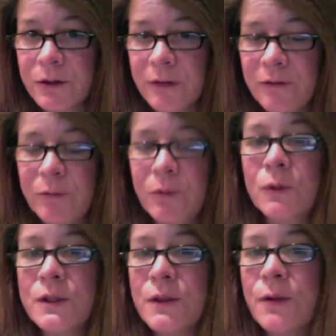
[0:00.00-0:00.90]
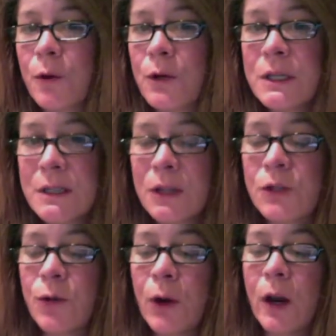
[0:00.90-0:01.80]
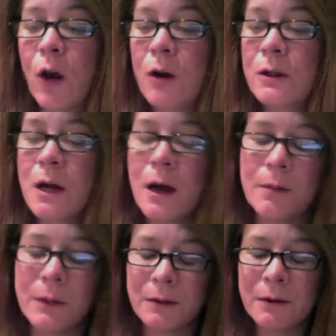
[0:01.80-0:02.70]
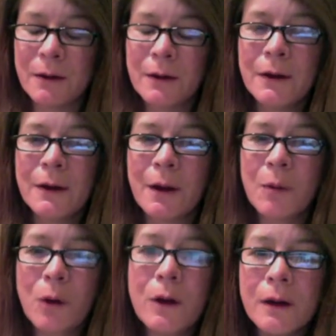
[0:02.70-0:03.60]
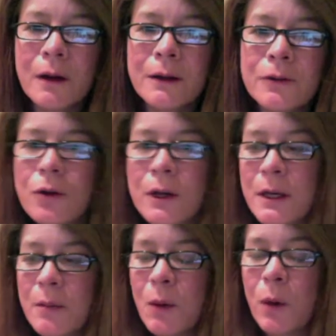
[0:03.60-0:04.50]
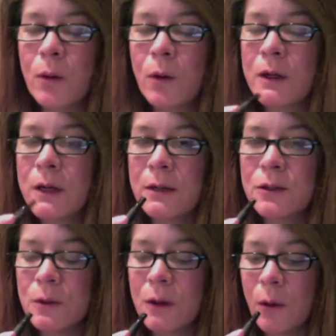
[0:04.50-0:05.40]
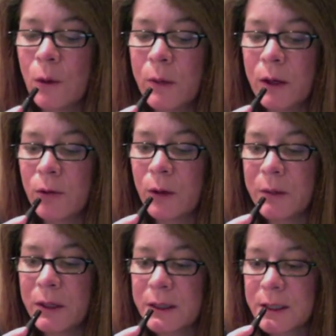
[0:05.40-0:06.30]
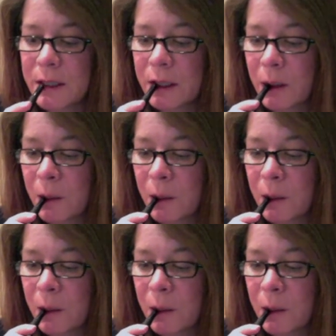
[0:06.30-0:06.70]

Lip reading: I was at 36 for a long time, and I'm working on it, trying to get my way work down to a lower milligram nicotine.